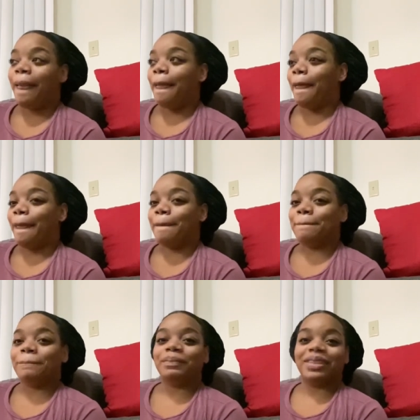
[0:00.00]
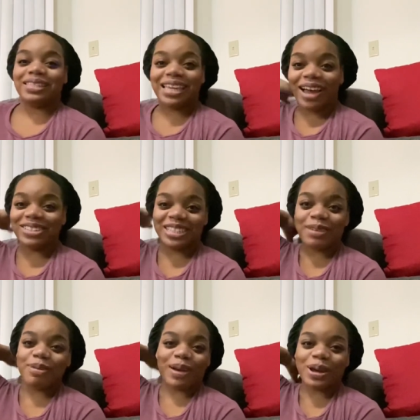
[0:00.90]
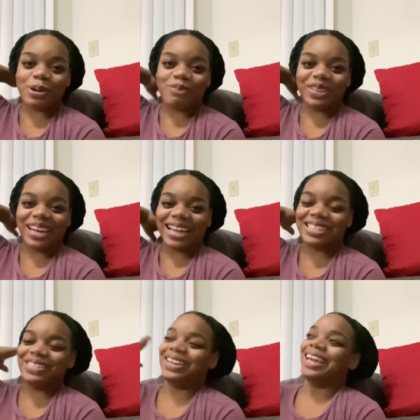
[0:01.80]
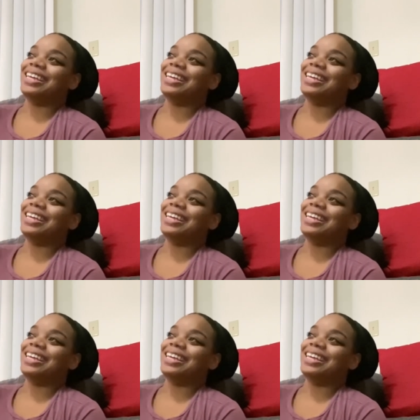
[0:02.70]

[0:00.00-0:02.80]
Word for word: Um, this couch is going to be my home for the next two days.